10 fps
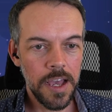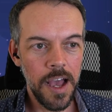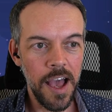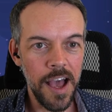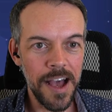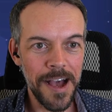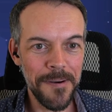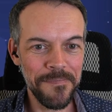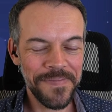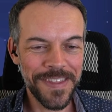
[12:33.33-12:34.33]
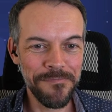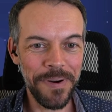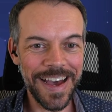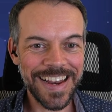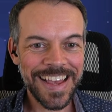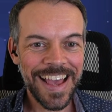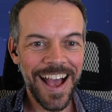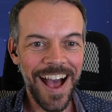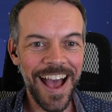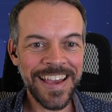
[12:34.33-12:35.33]
But
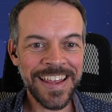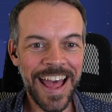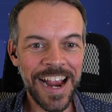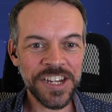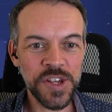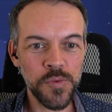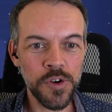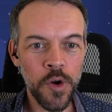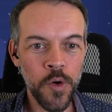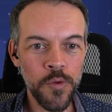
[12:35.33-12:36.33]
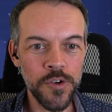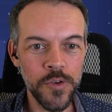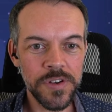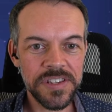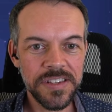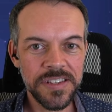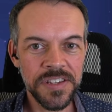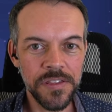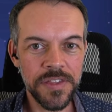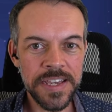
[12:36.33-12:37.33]
I can actually recruit
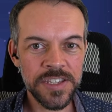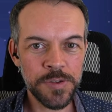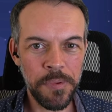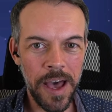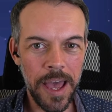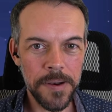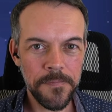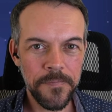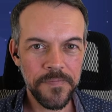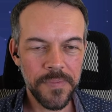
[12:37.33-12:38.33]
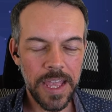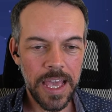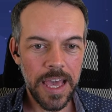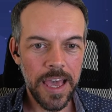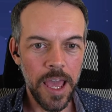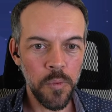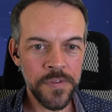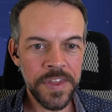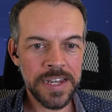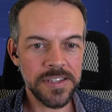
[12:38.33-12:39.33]
to this spot. And
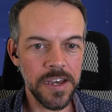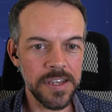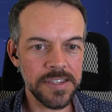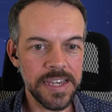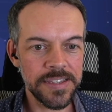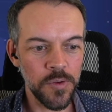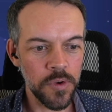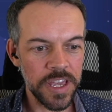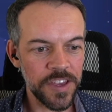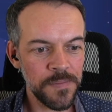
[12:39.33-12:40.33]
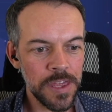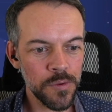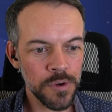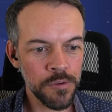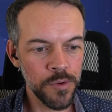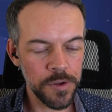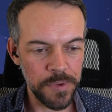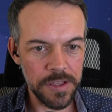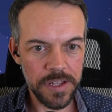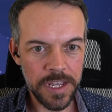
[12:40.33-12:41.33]
what that does is it will give me the recruit
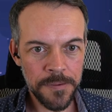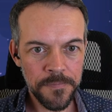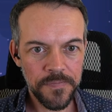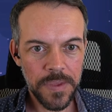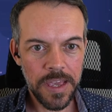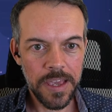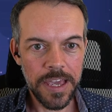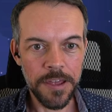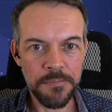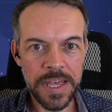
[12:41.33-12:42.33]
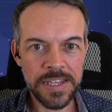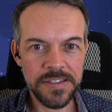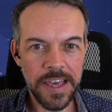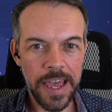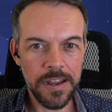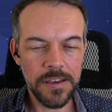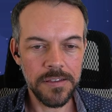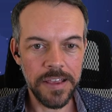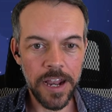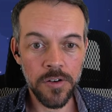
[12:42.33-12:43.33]
ability. It means that
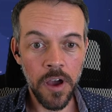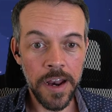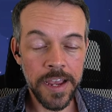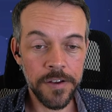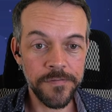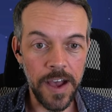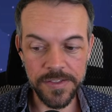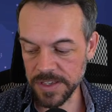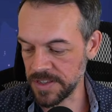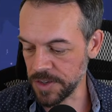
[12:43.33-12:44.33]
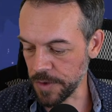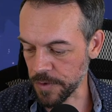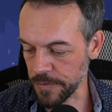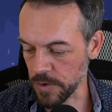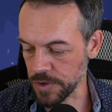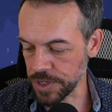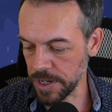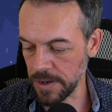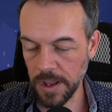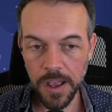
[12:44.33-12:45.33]
later on I could find the silver
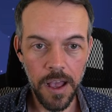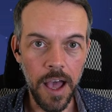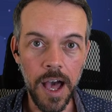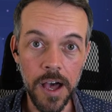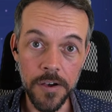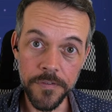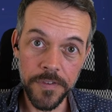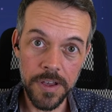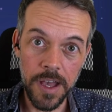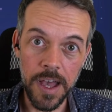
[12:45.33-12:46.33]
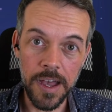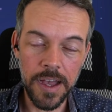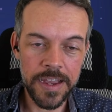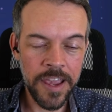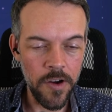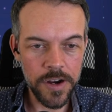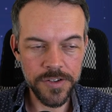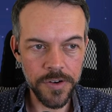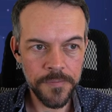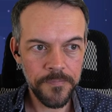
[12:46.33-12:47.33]
version of a character,